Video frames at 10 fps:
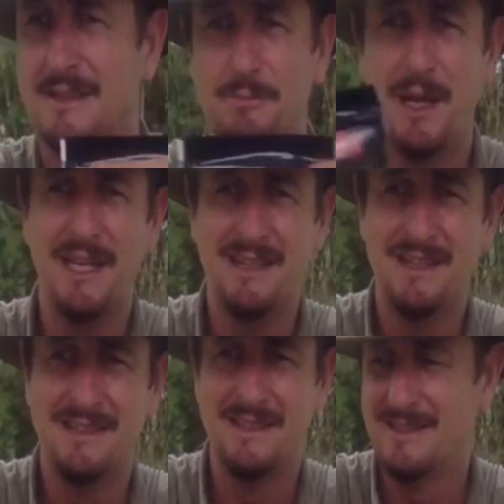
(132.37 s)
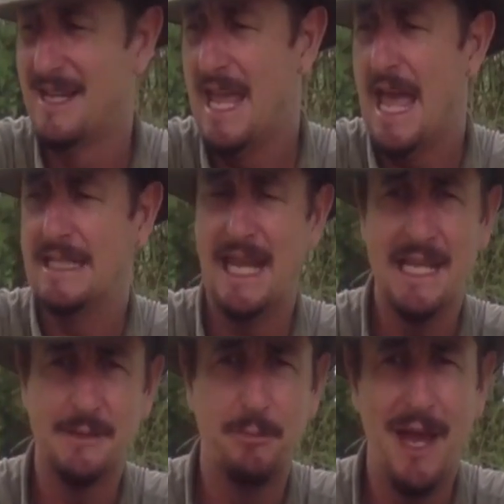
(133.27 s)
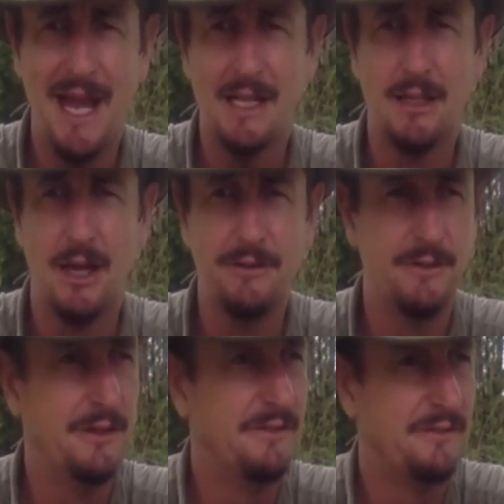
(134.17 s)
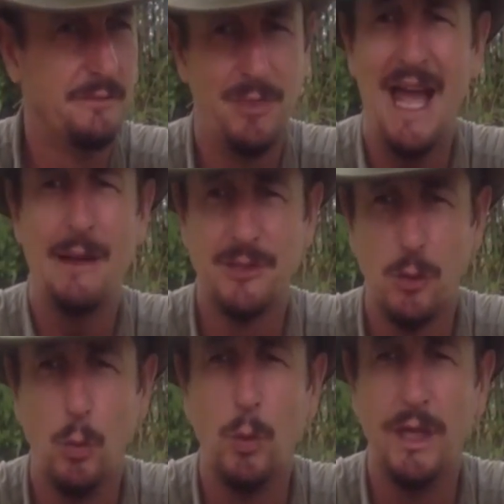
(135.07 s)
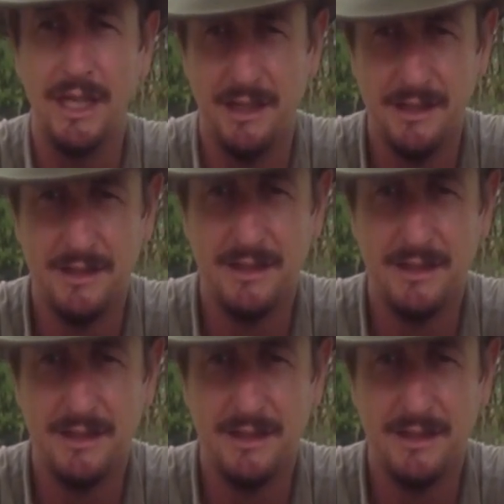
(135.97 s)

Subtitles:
It's bacon. And it has a pack life of perhaps a week,